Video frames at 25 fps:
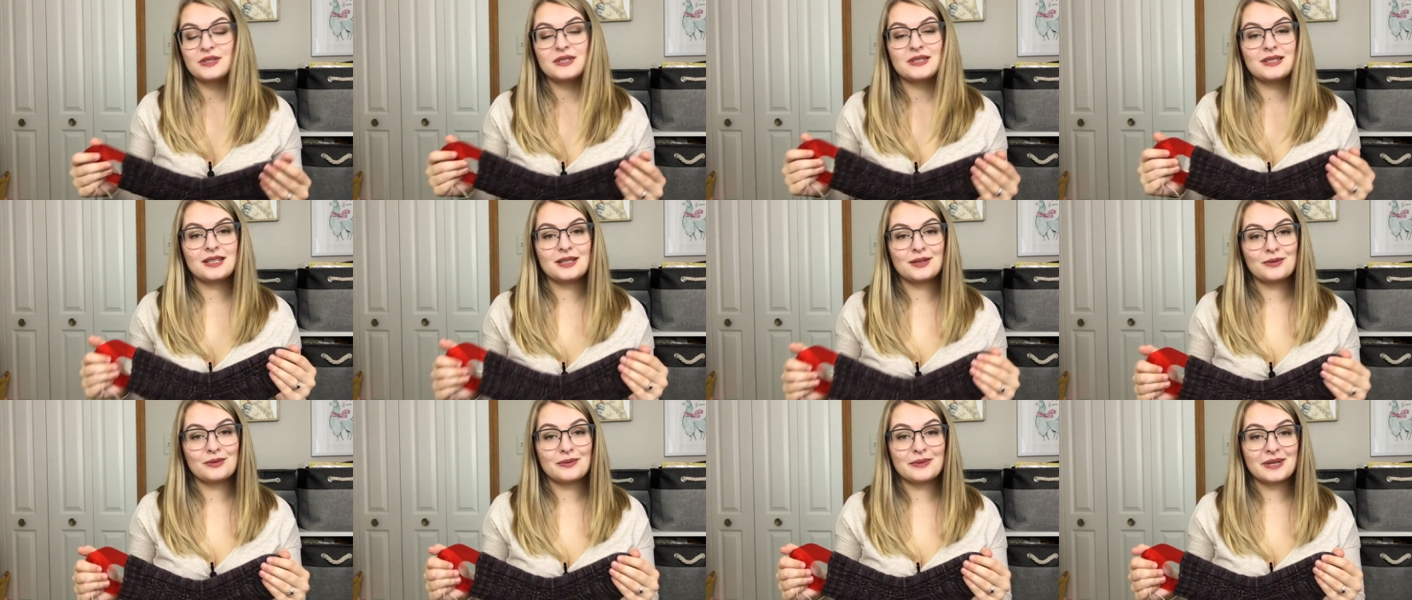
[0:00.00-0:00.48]

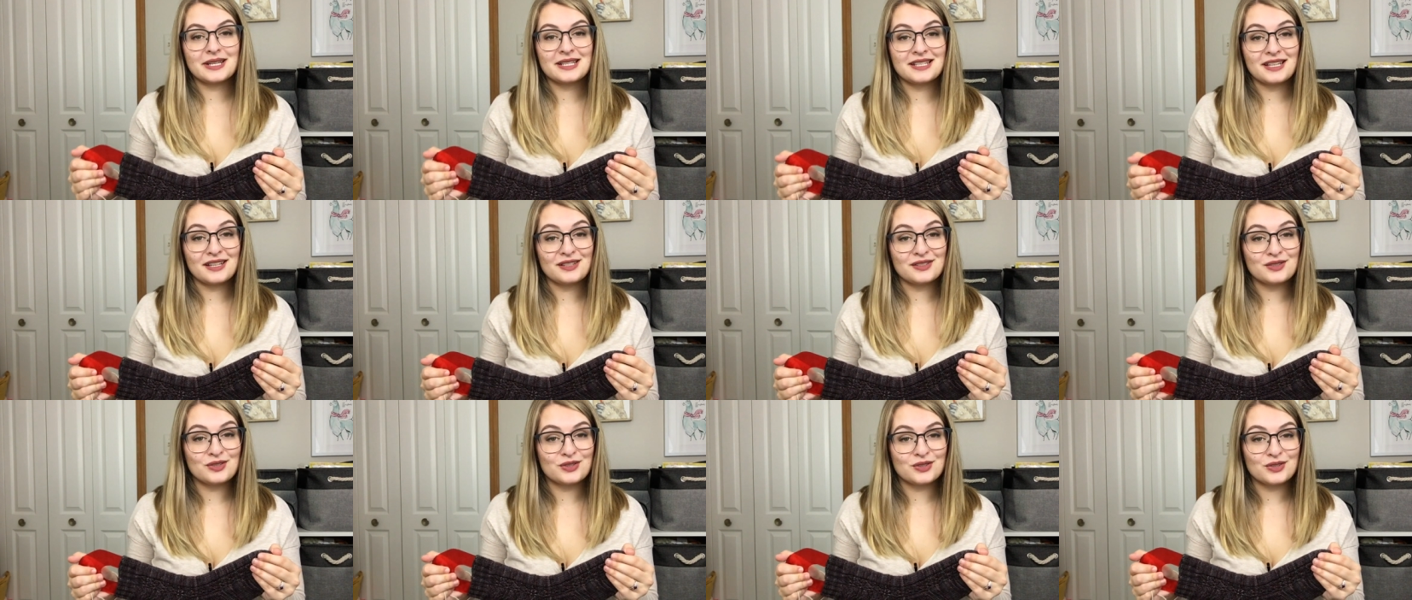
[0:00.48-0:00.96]
see what my
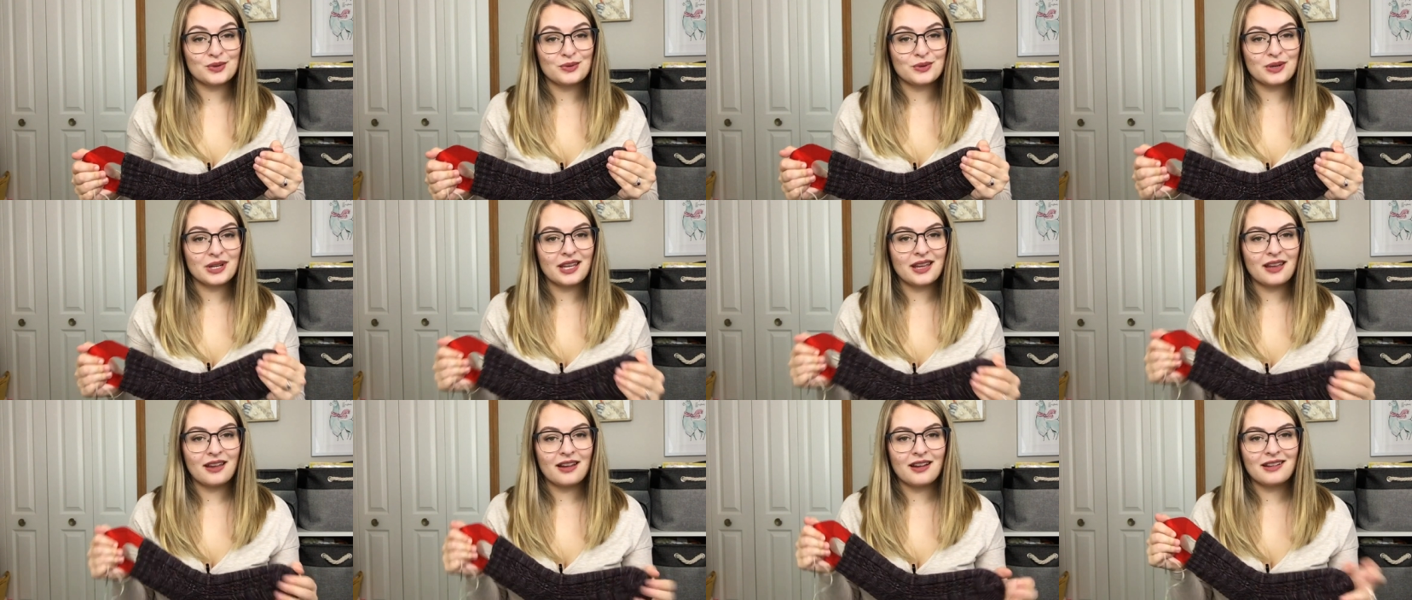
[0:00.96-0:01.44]
testers are
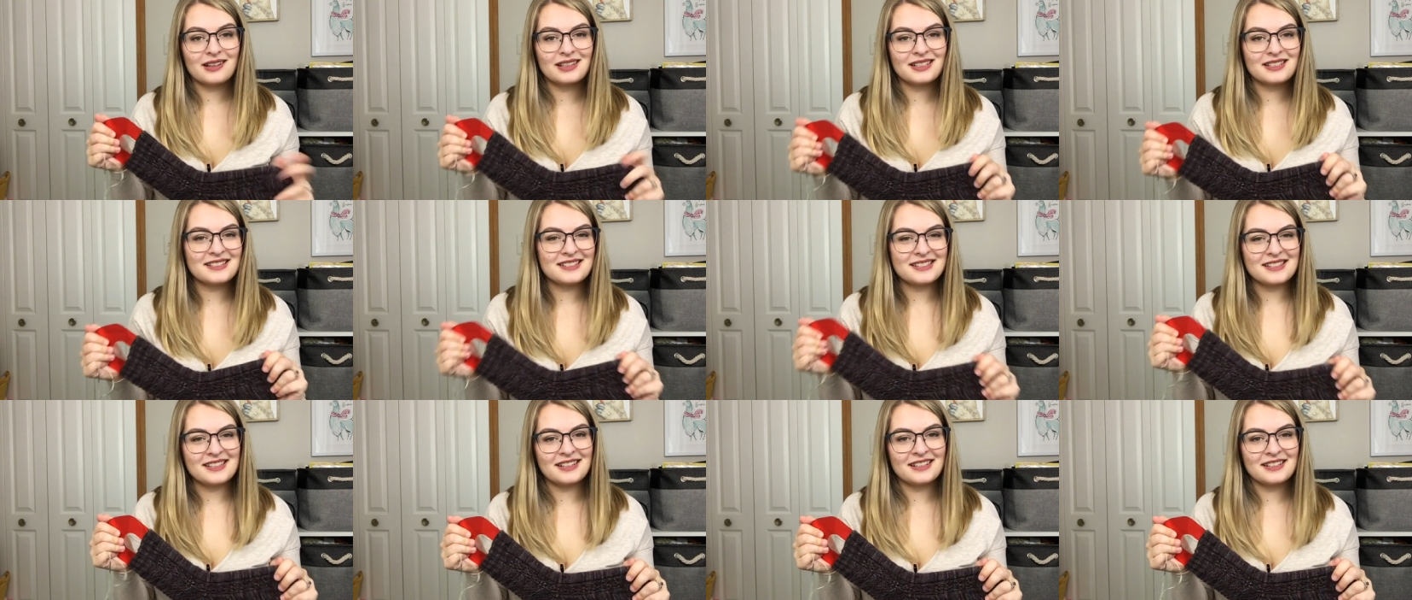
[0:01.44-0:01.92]
working on
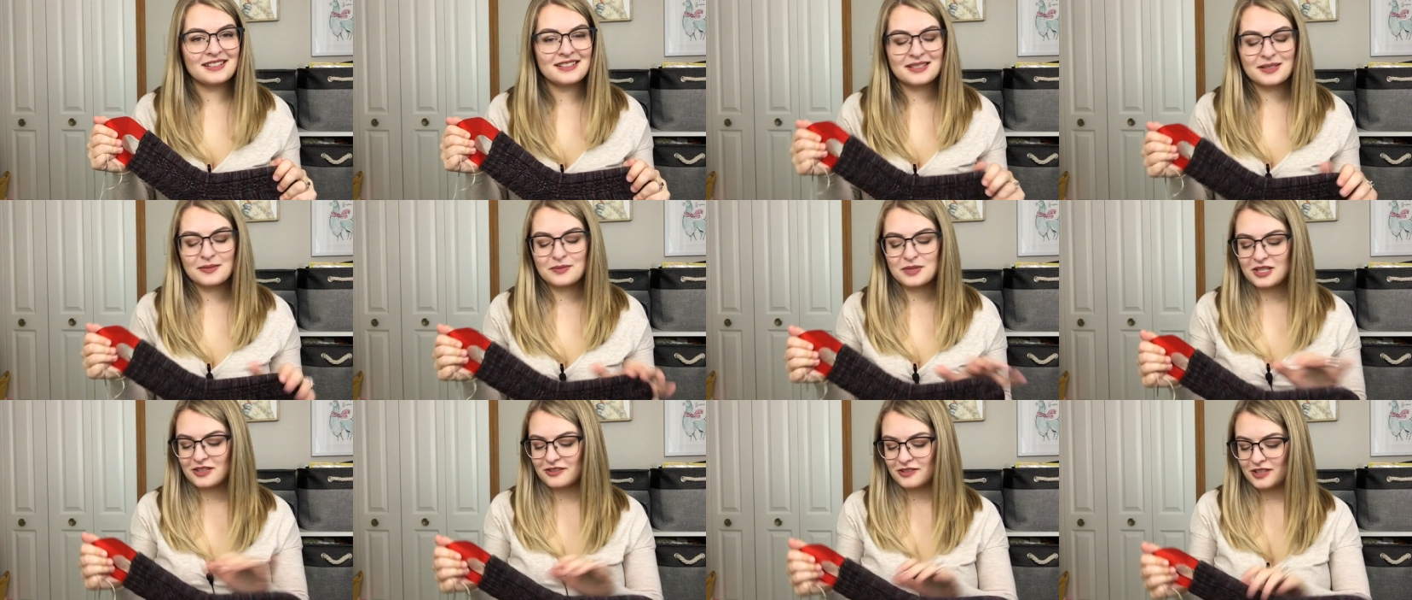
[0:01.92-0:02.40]
and see it in
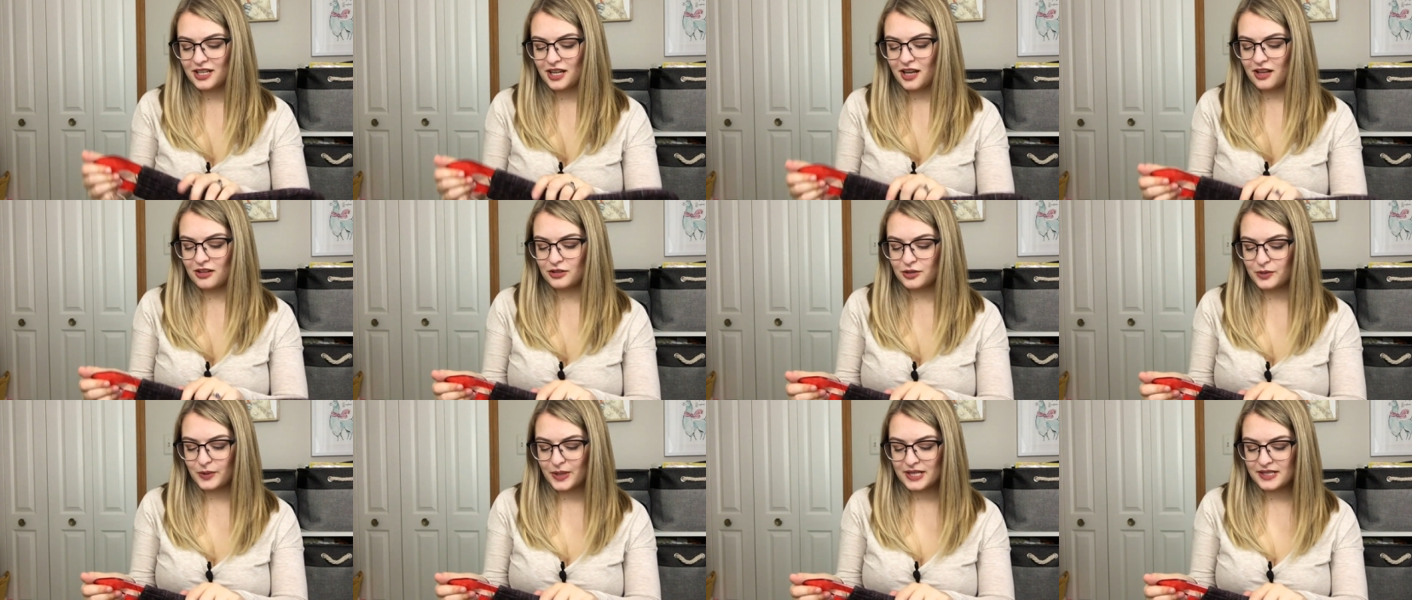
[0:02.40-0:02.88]
some different
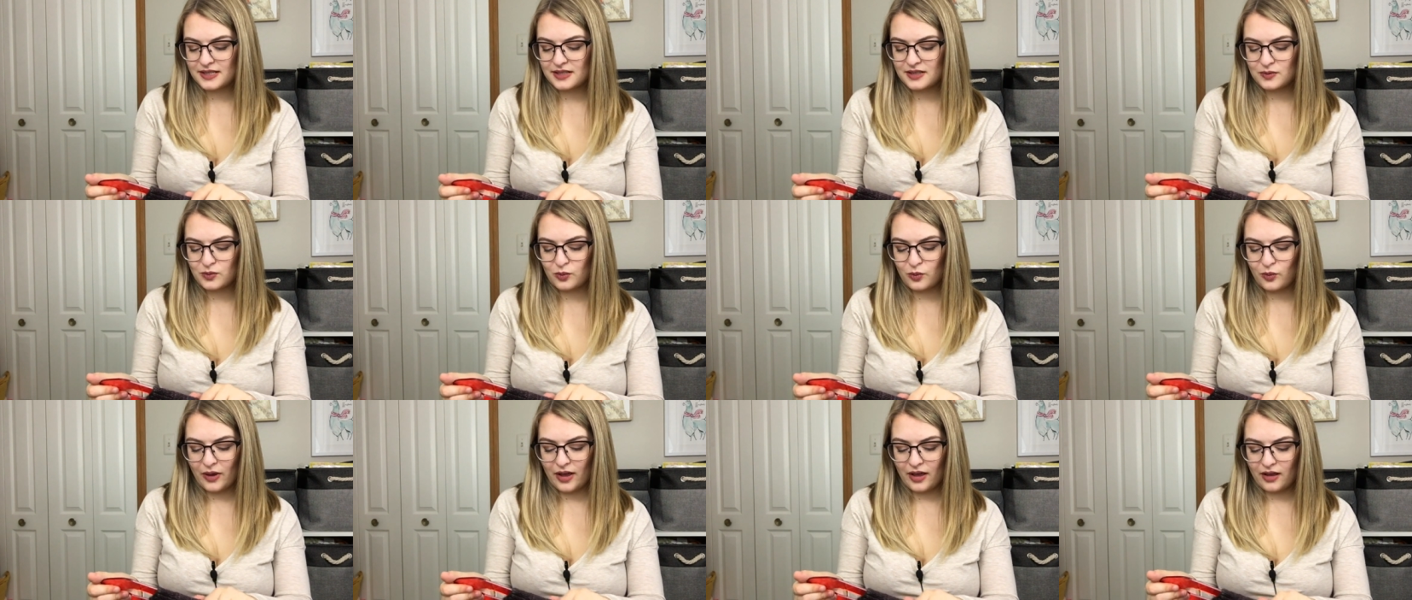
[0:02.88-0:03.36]
colorways
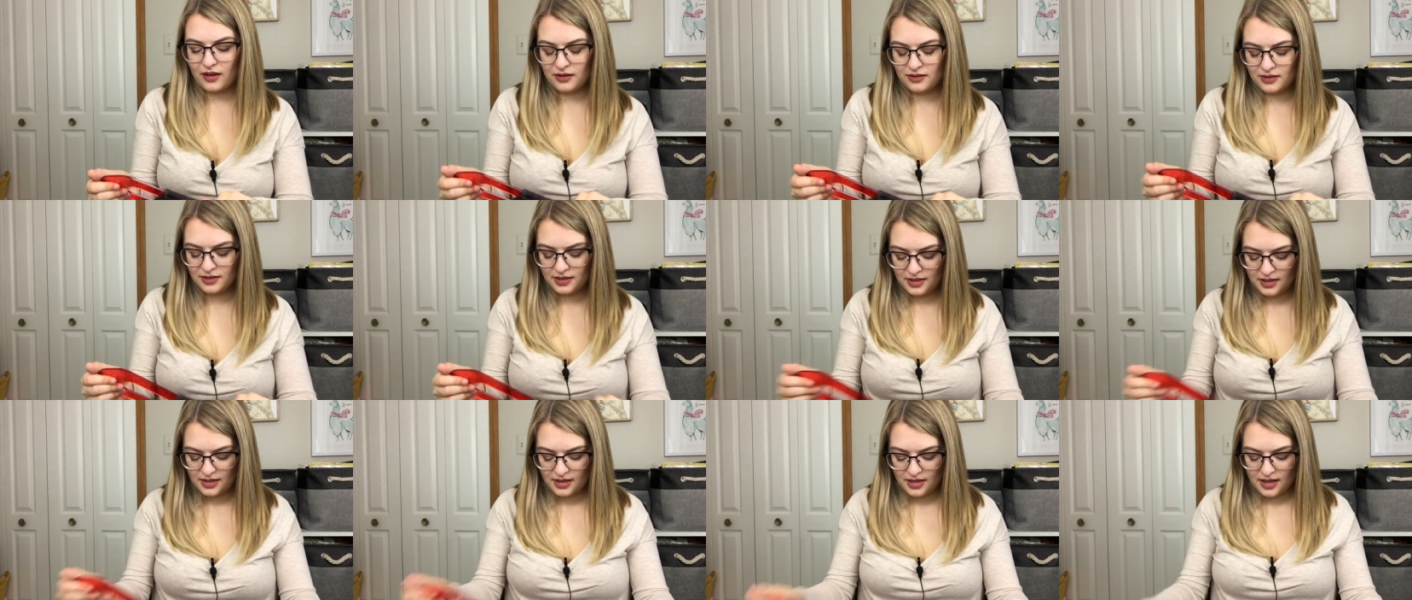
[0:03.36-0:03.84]
as well.